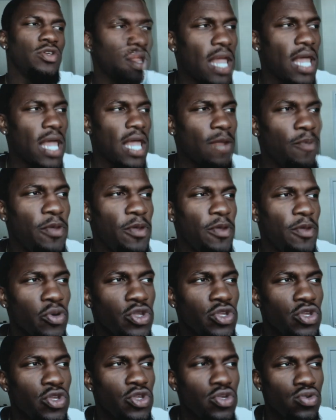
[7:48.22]
lot of
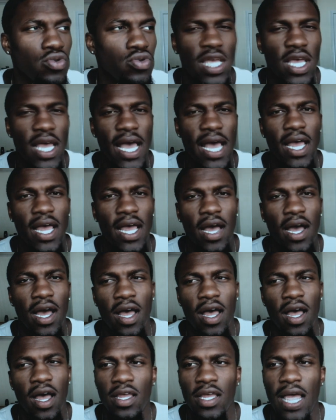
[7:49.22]
people use it
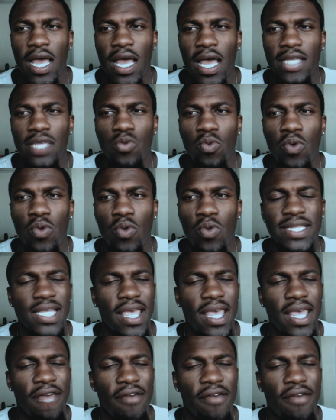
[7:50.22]
as a way
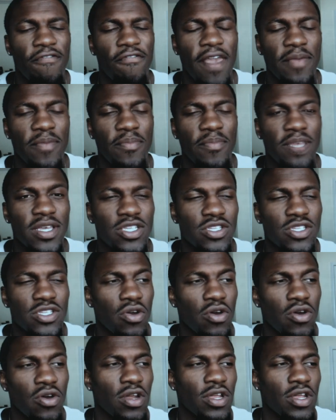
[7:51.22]
to get famous
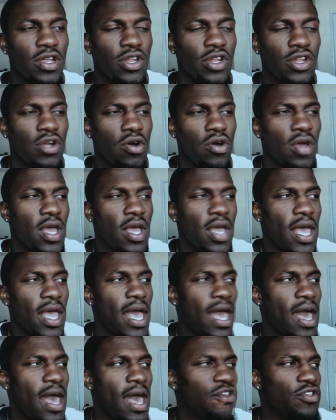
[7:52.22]
or,
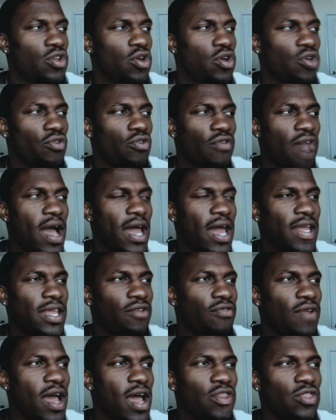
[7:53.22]
have the
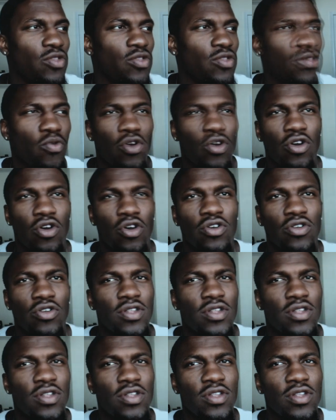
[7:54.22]
notoriety around the
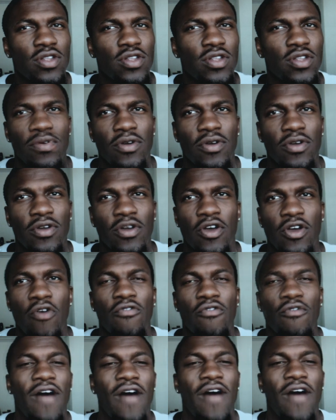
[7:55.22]
world and,
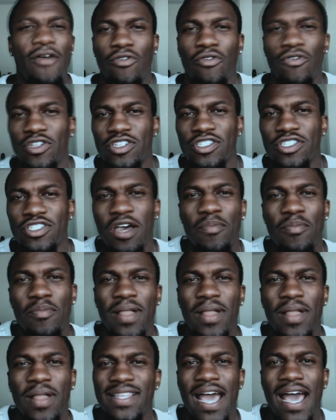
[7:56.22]
go viral or something
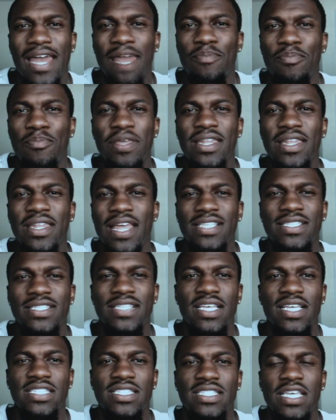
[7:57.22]
like that and be the
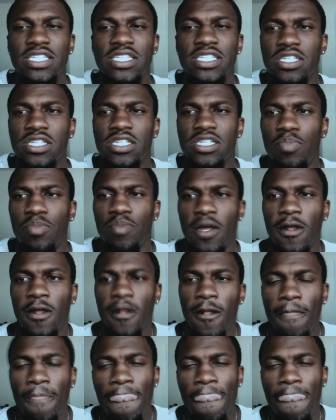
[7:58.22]
next sensation. But
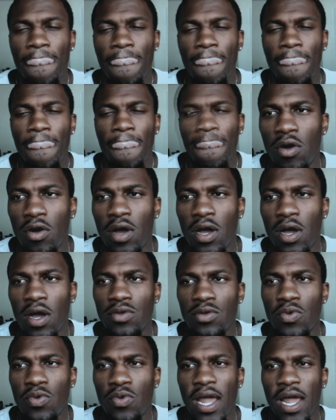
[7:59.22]

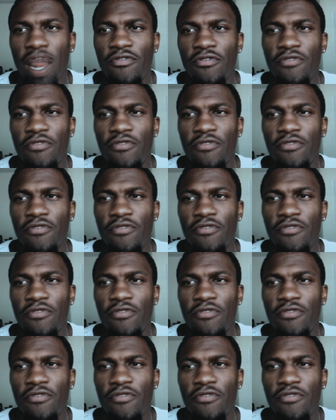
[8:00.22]
when I